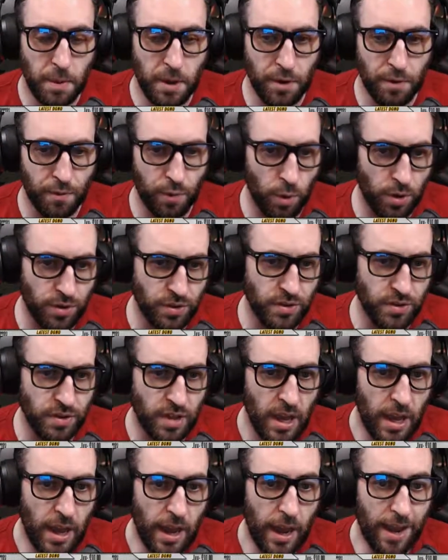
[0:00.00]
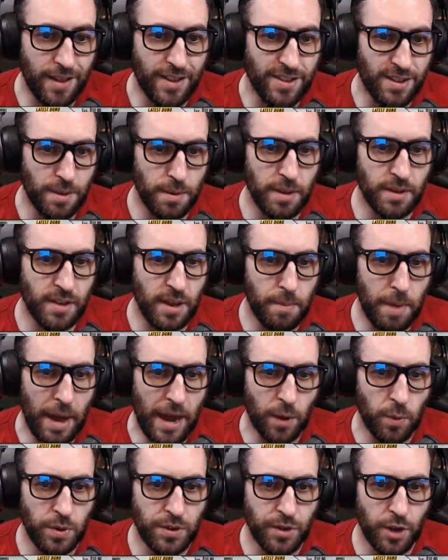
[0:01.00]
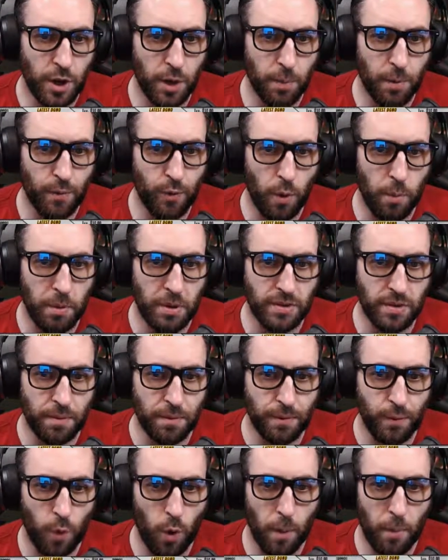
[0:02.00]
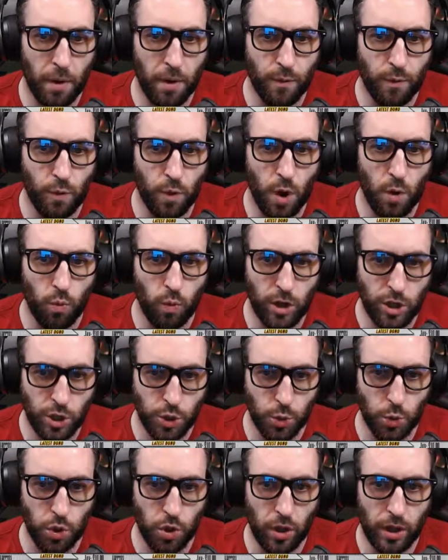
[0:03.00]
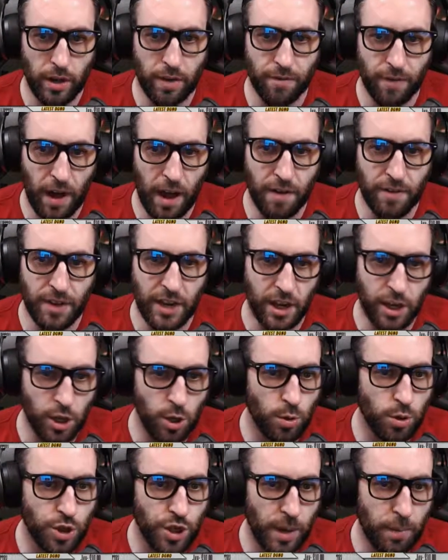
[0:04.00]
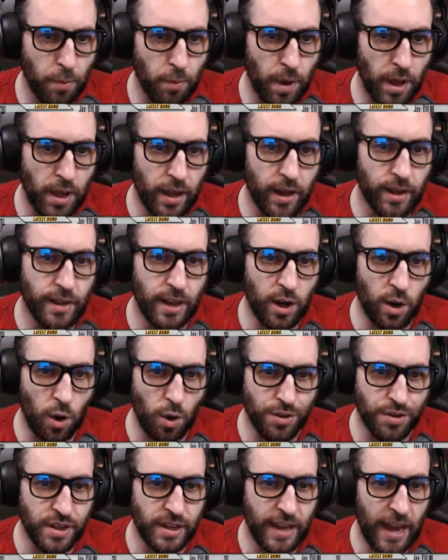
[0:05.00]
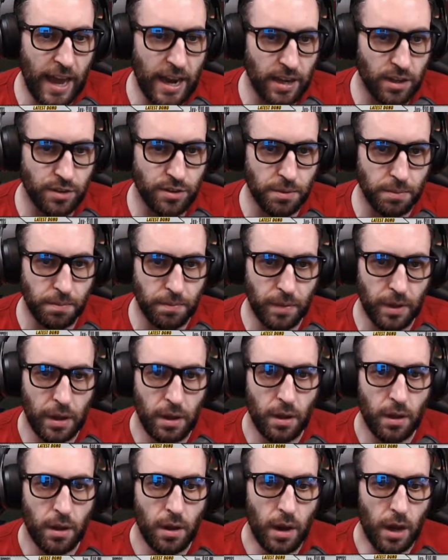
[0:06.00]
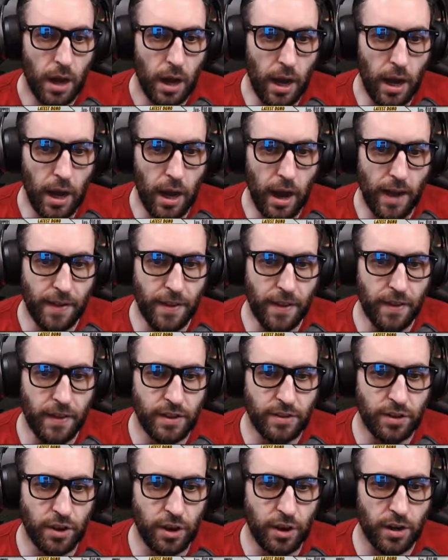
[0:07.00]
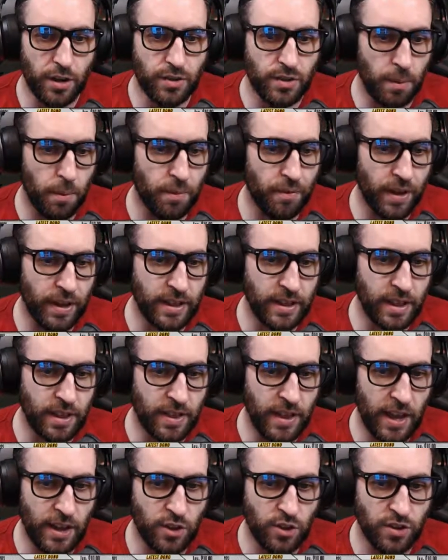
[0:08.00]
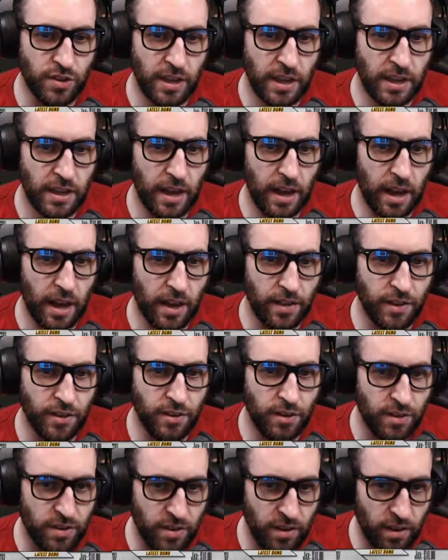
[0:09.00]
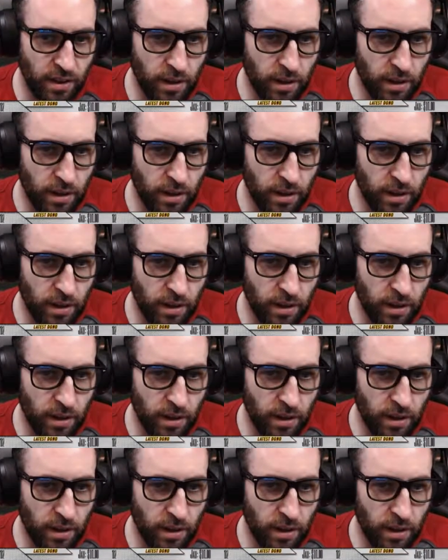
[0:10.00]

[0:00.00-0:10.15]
forces. In the cinematic, we see her performing some form of ritual involving a huge Shaper Relic that caused the cataclysm. And then these are some of like the things you see. This is